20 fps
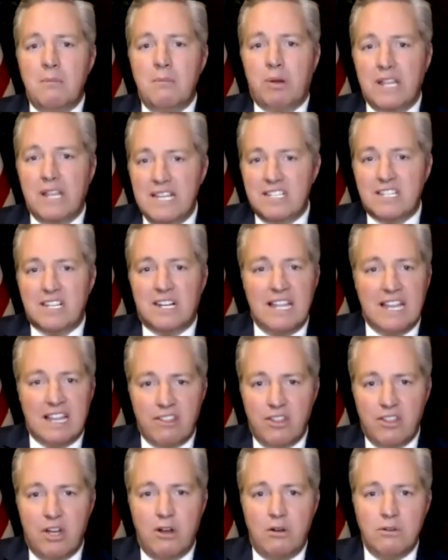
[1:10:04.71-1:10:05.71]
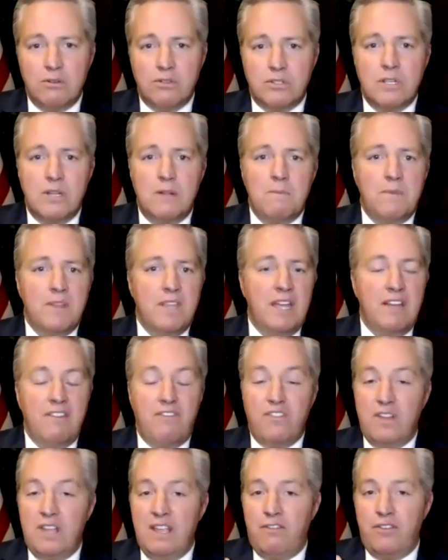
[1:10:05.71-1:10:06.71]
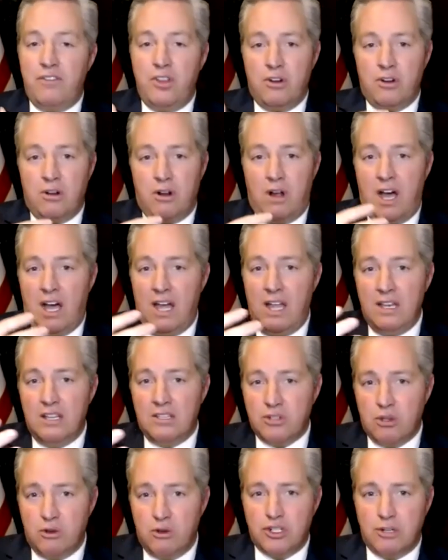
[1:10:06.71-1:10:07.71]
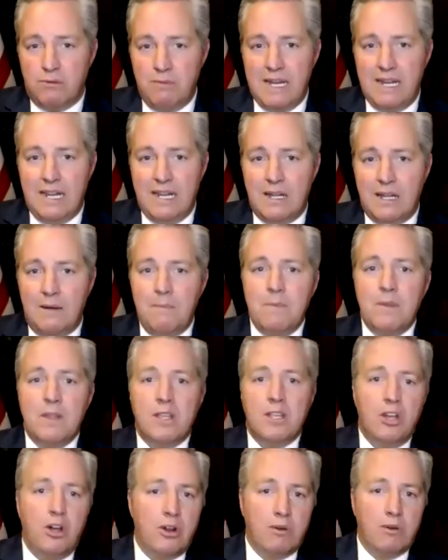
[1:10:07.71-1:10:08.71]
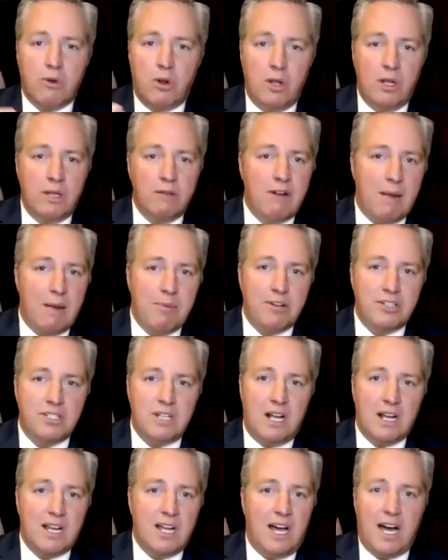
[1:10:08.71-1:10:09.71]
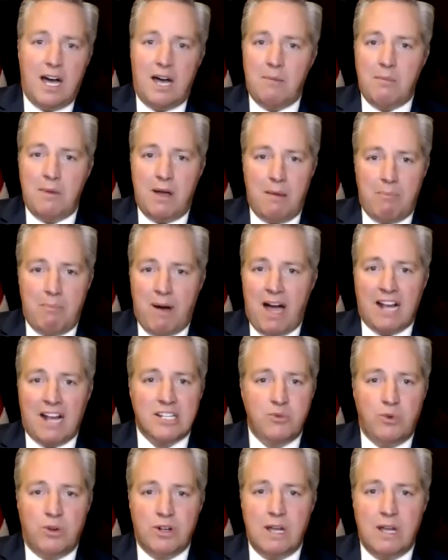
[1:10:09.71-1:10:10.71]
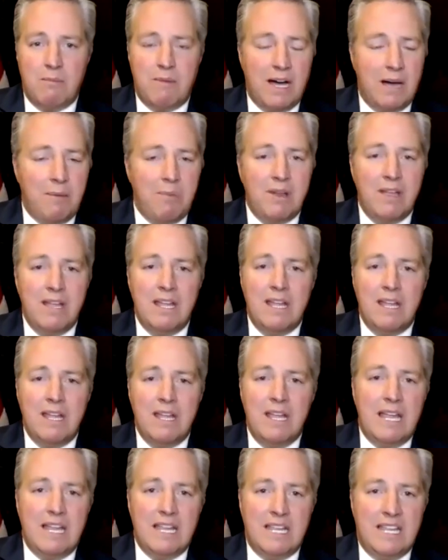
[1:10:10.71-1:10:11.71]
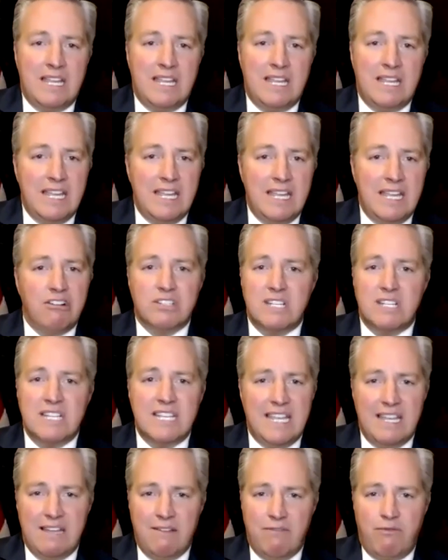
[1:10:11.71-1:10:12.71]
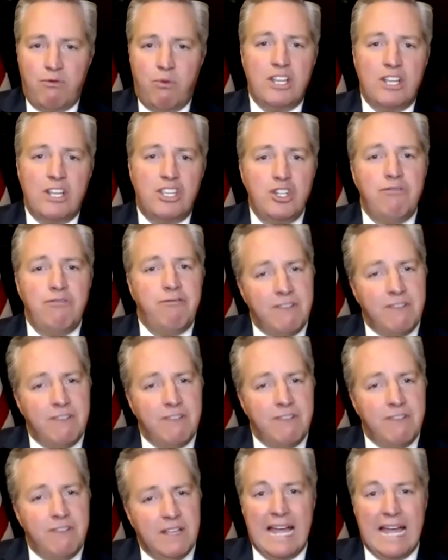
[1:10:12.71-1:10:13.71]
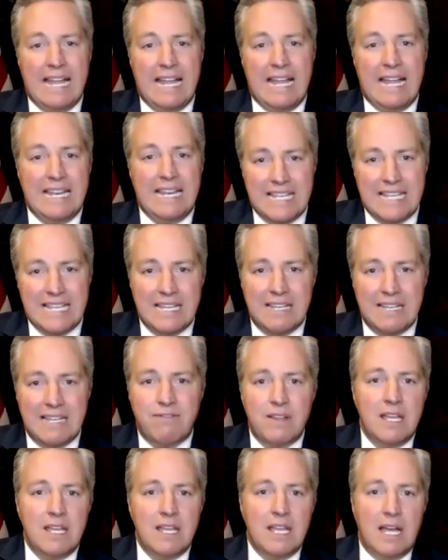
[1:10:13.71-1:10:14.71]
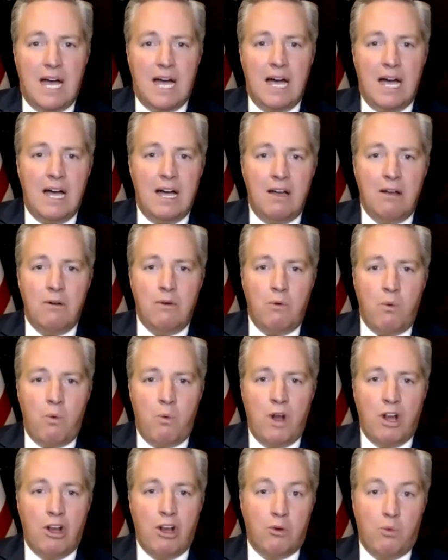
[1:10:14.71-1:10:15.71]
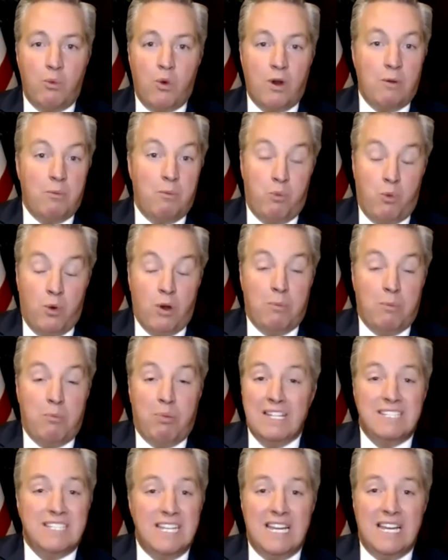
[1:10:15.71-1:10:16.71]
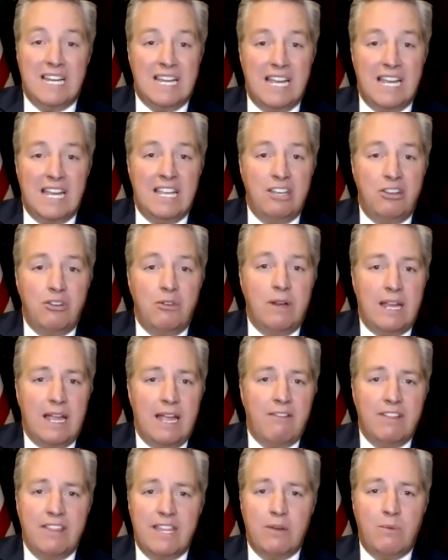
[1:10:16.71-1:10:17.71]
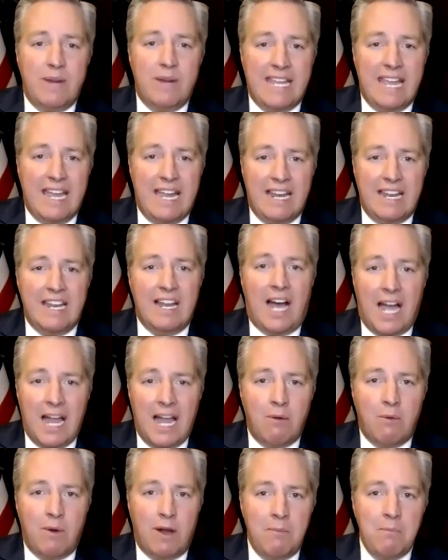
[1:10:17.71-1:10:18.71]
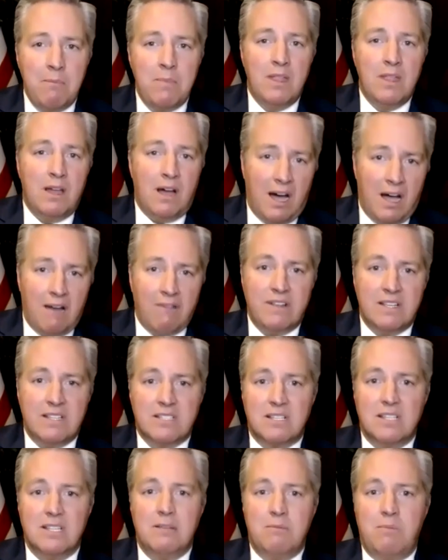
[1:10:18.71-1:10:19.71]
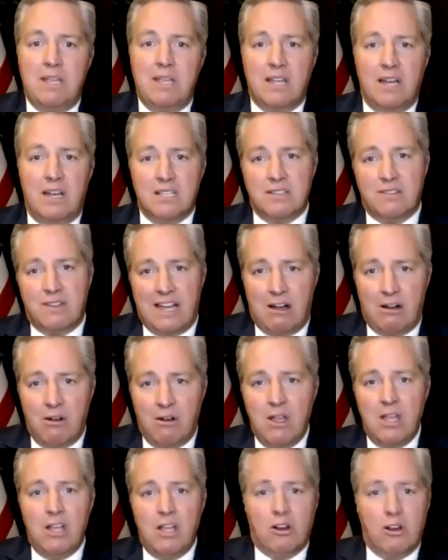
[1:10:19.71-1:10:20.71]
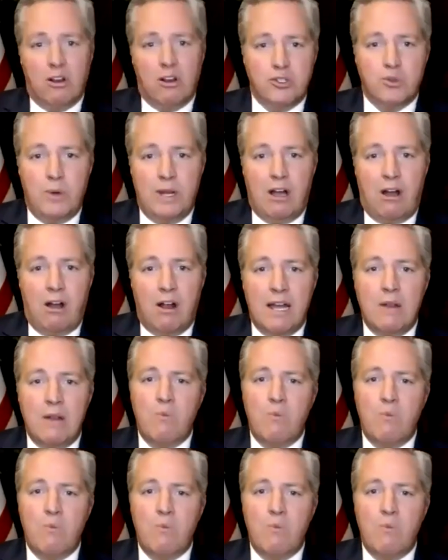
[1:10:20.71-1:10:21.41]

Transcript: Please click those. If you're on social media, go to RollanRoberts.com. A box will come up. Give generously. Give what you feel led to give. We're blitzing and doing everything we can in Iowa, obviously, because of how close we are.